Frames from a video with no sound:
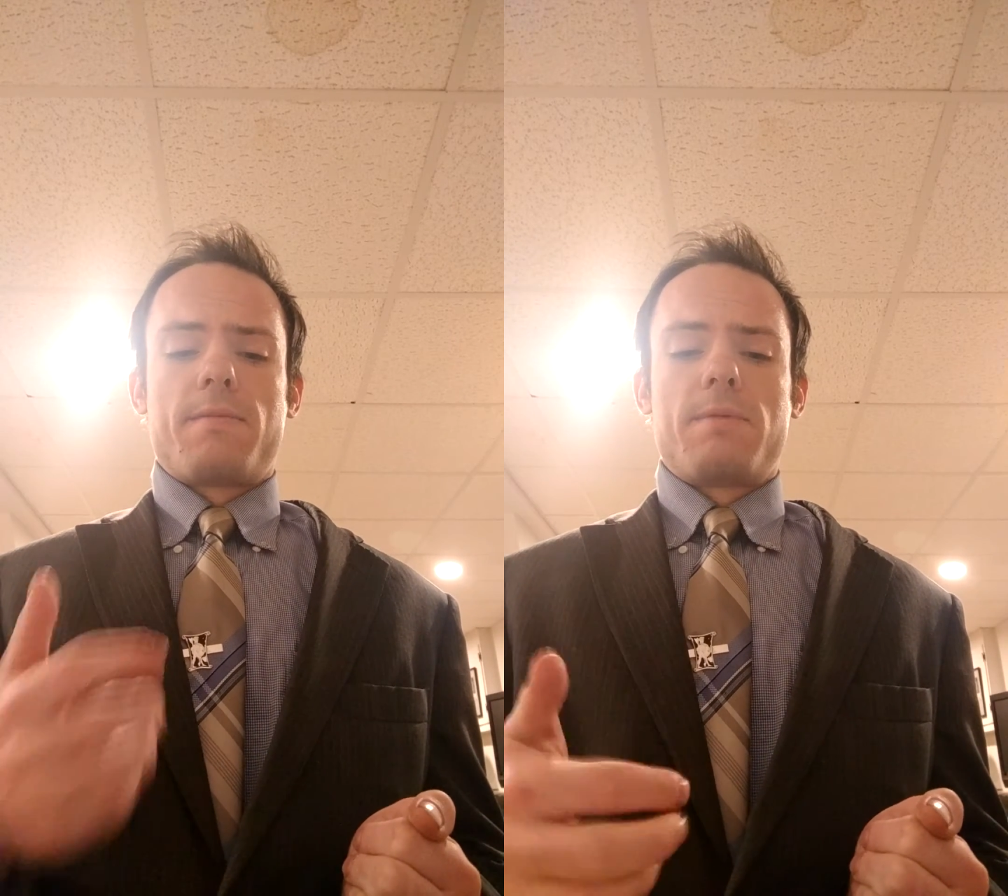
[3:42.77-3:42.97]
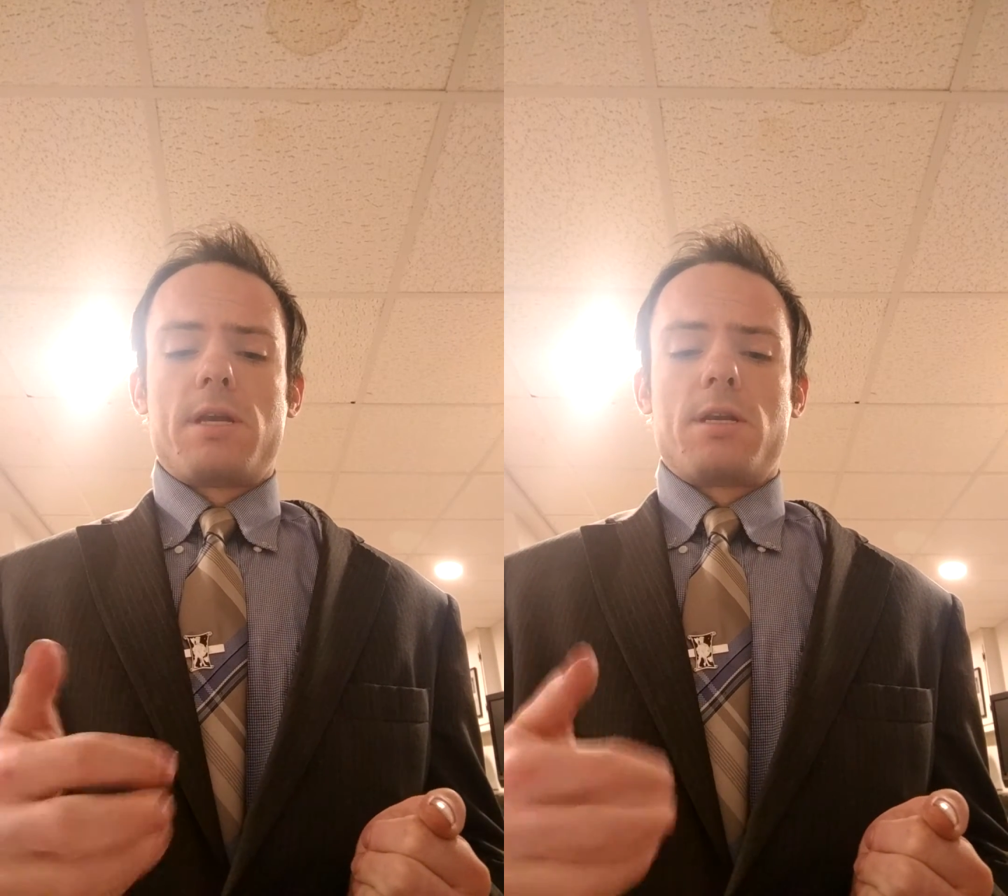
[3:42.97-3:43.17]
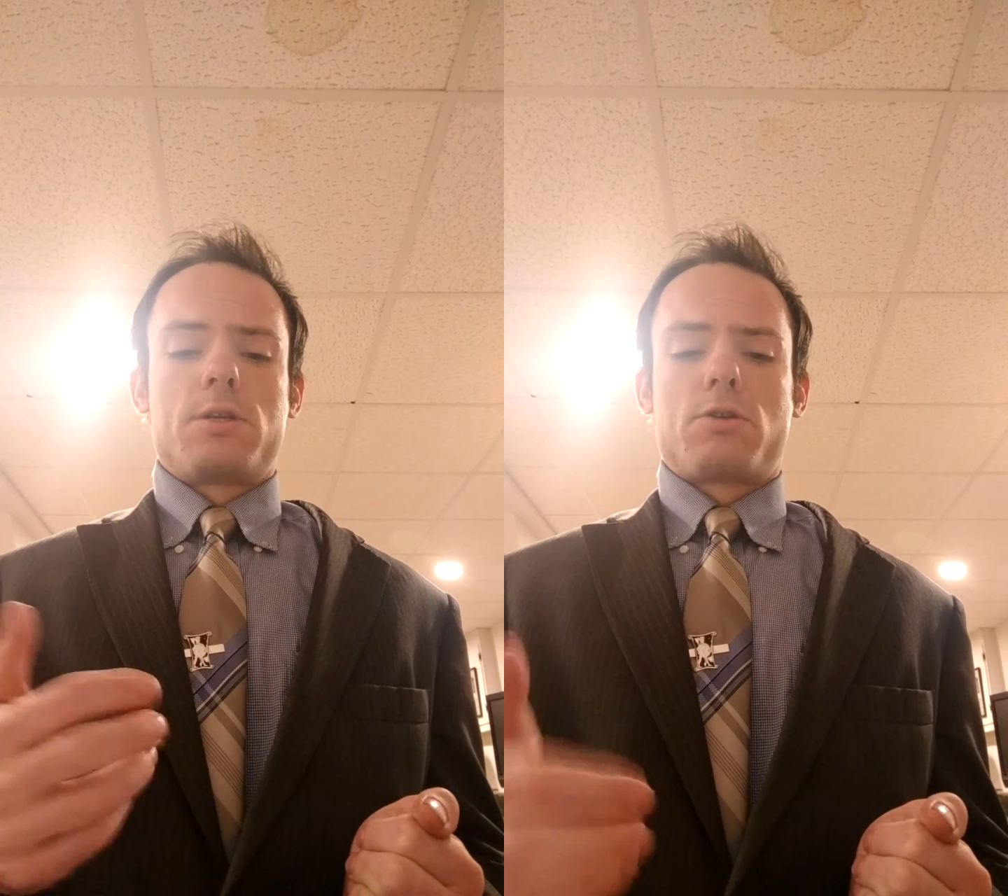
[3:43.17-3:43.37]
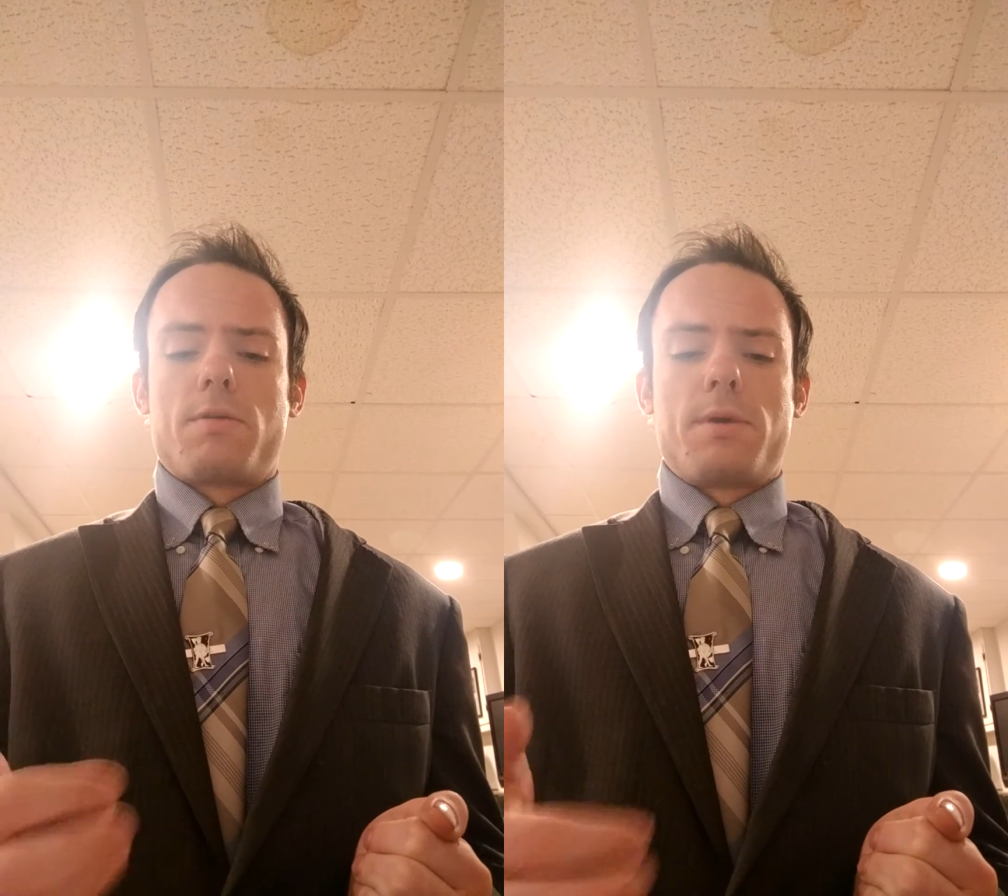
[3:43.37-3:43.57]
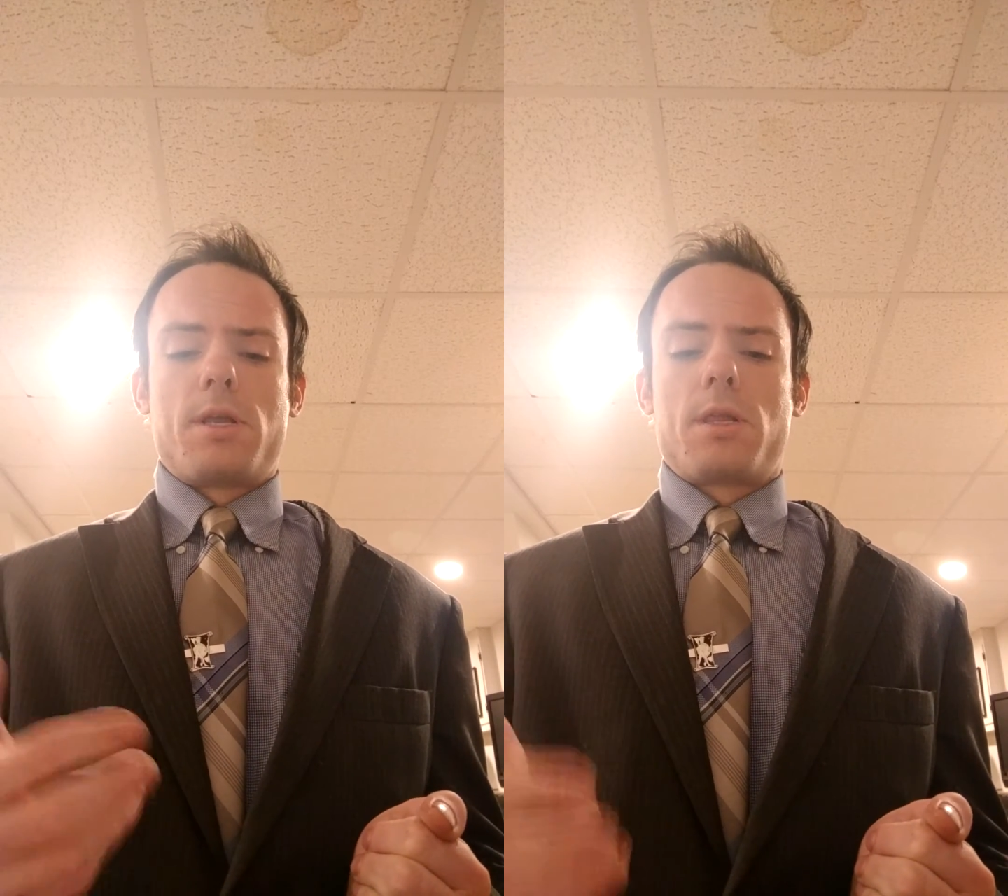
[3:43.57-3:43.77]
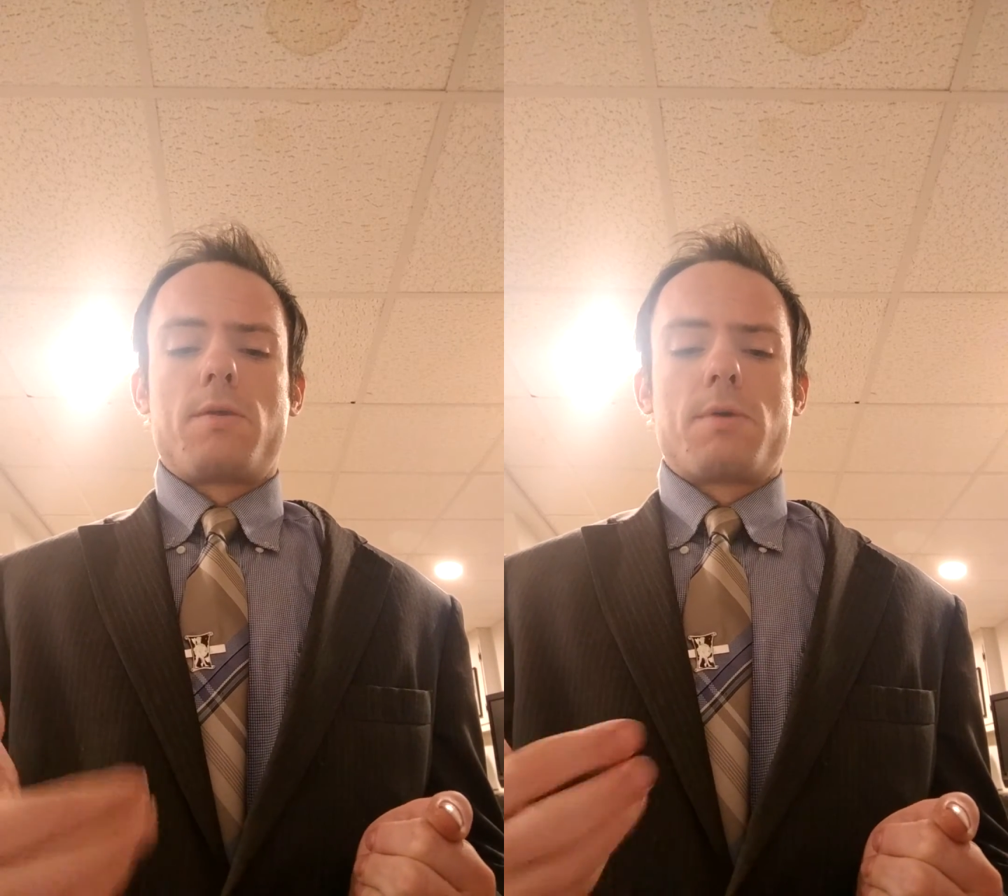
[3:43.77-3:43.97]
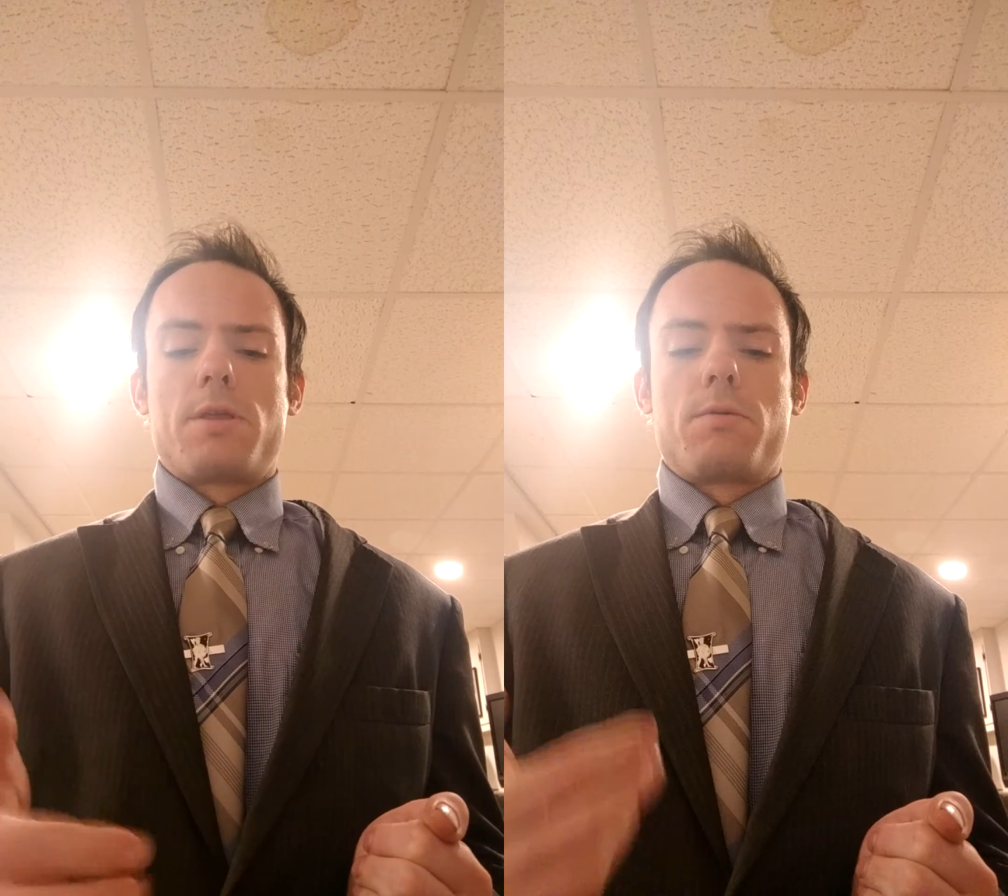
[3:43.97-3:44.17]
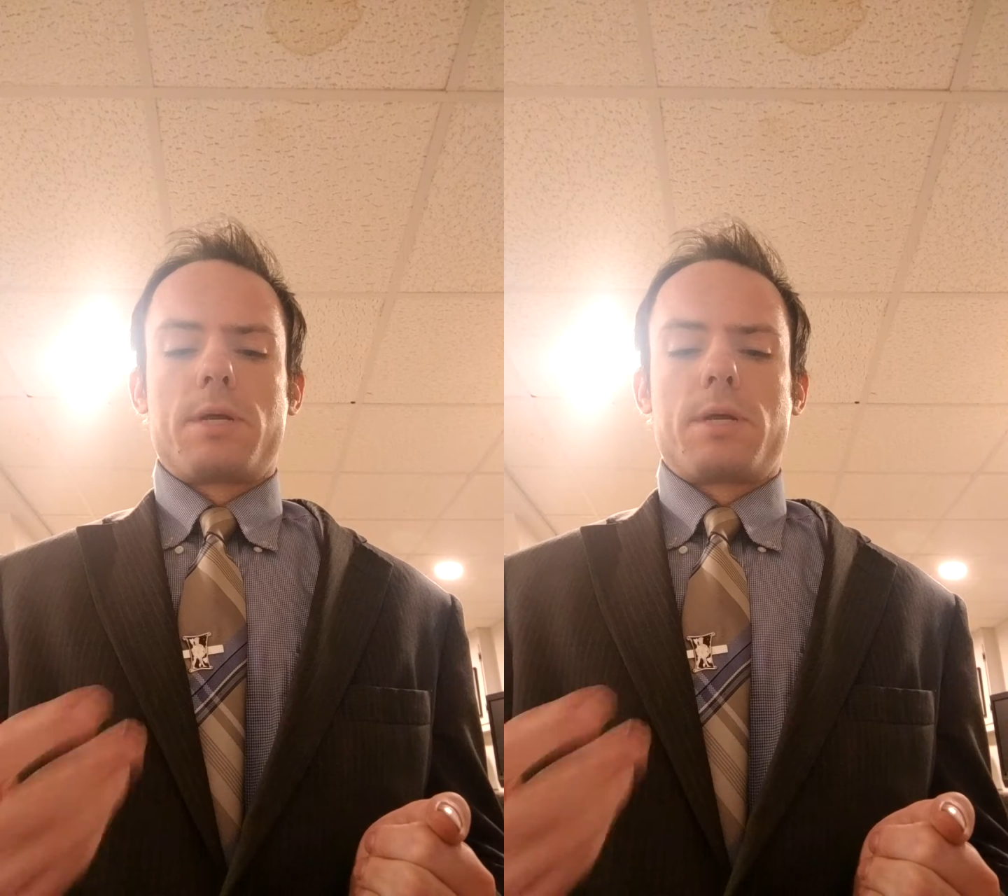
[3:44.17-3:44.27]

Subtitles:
indiscriminately, whether